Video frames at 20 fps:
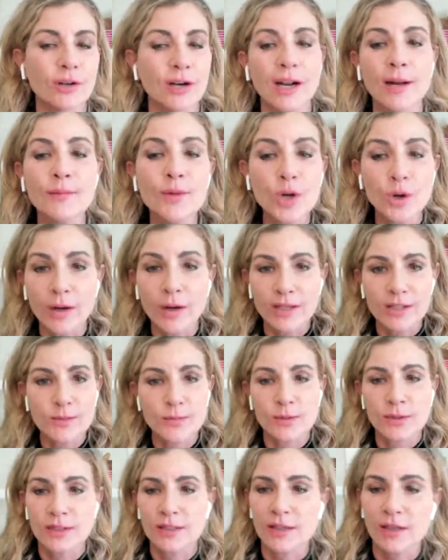And I'm no
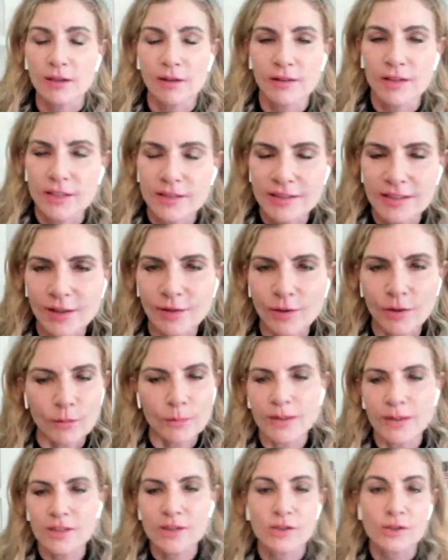expert in all this either,
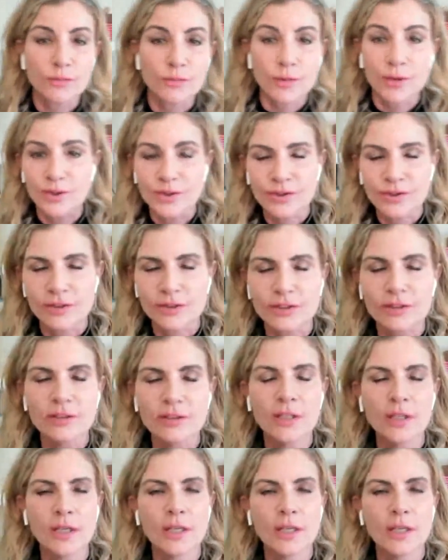but it's just personal